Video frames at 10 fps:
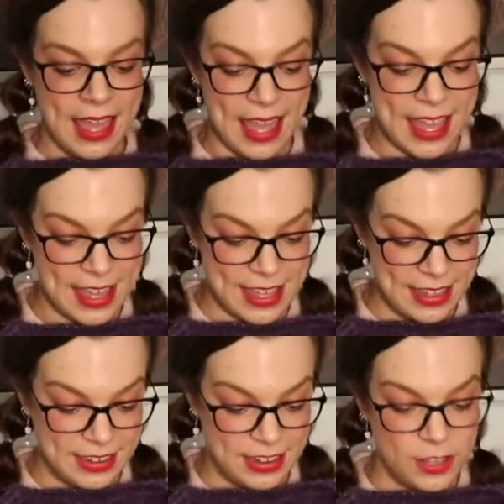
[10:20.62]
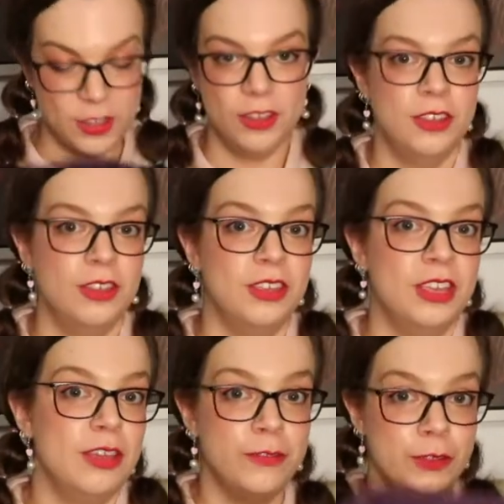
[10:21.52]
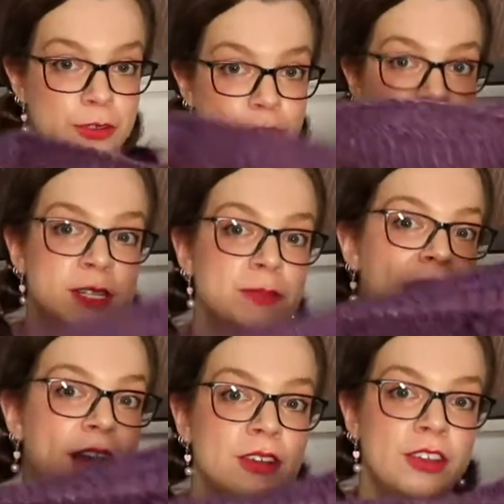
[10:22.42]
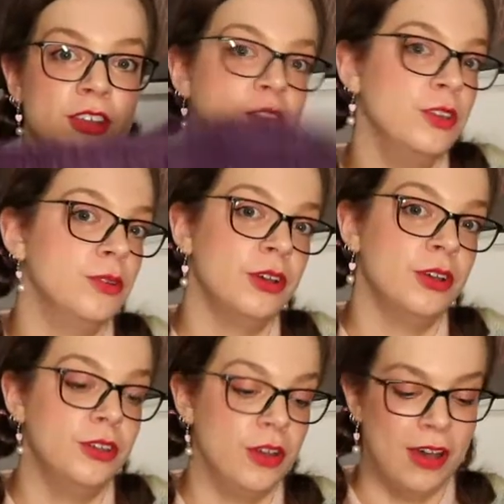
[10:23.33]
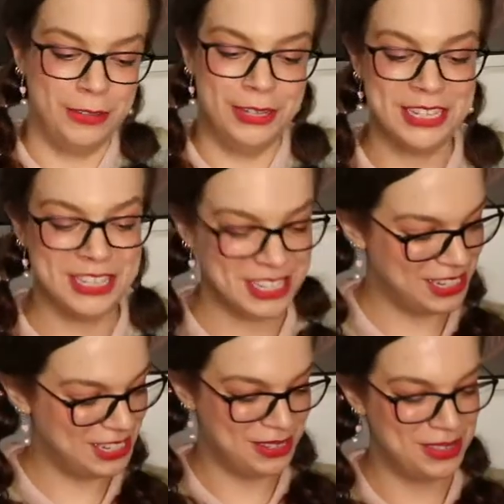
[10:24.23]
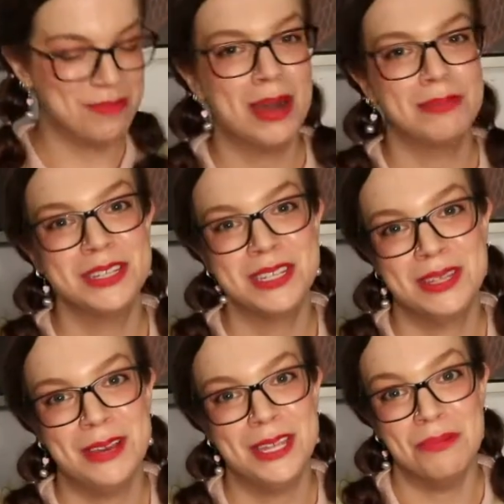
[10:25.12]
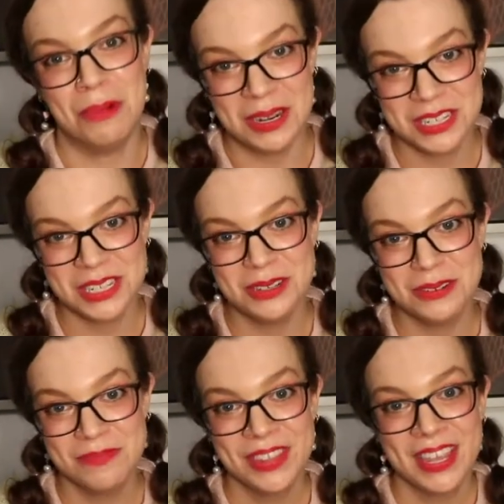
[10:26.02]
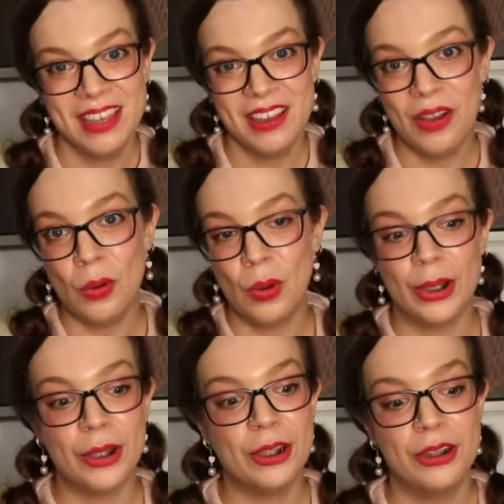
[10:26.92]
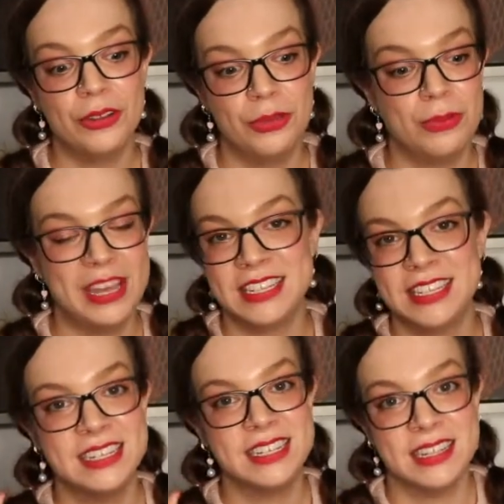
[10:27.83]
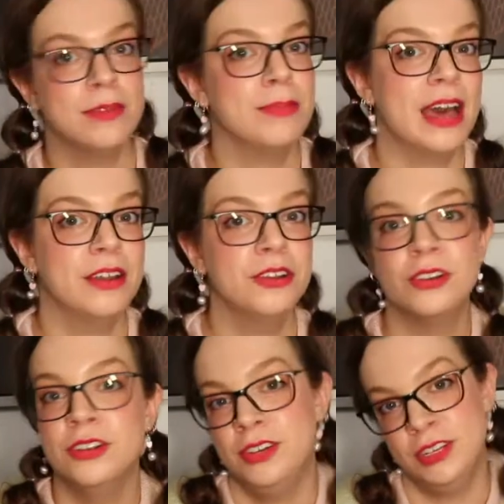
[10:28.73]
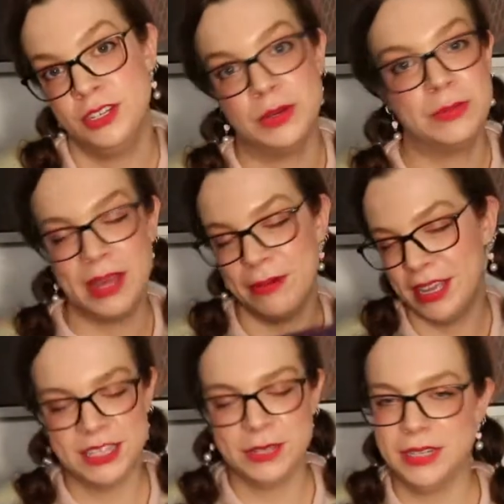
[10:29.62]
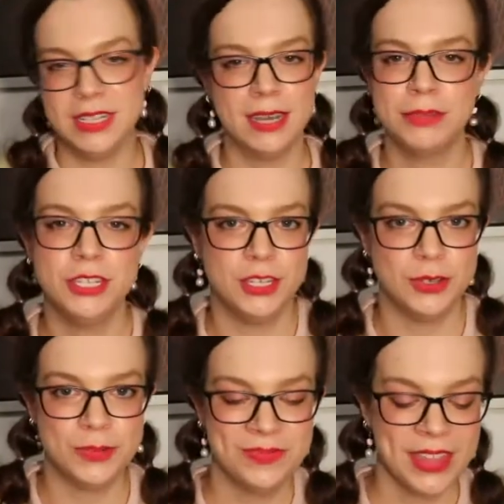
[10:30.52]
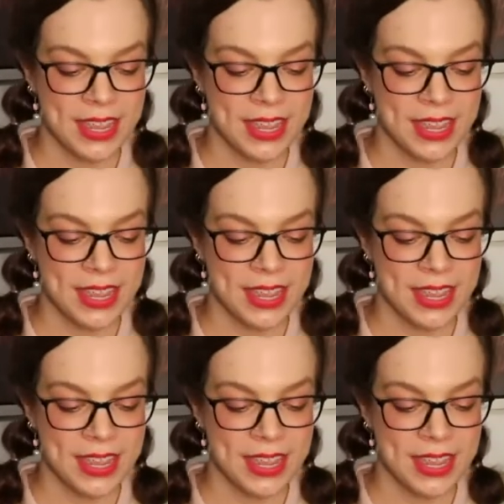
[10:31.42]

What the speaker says: And if you do this pattern, you could obviously do the baubles the way you want to, or the way it says in the pattern, or you could do it my way. It's really up to you.